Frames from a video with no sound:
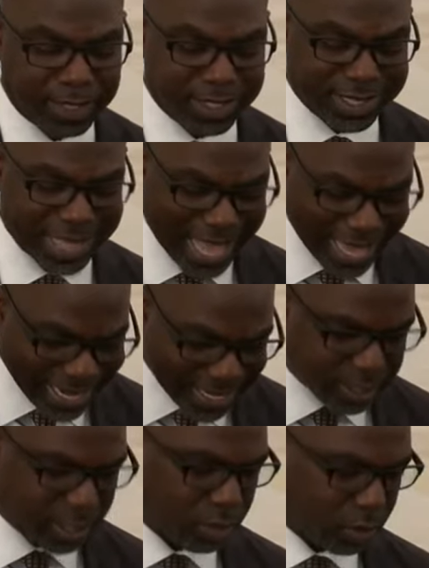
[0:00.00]

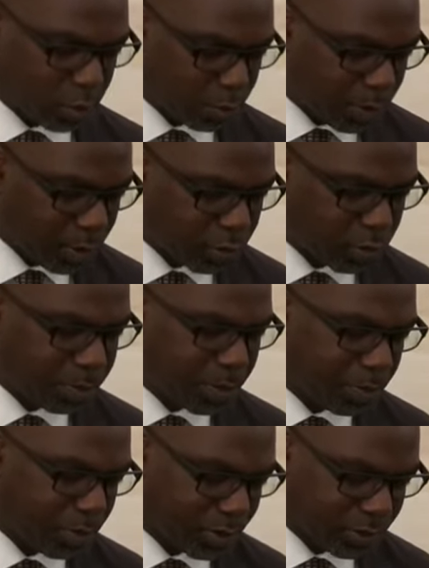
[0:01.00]
designed that your Spirit would be
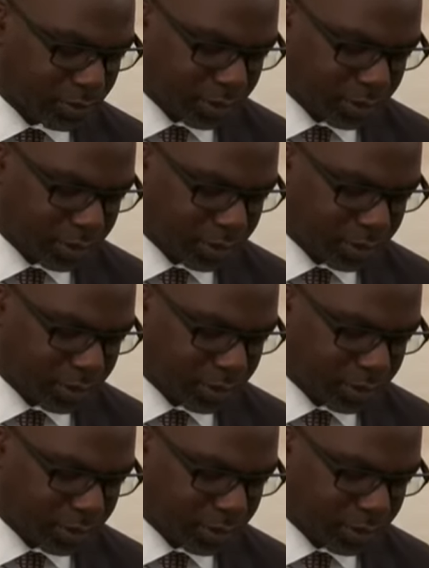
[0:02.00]
poured into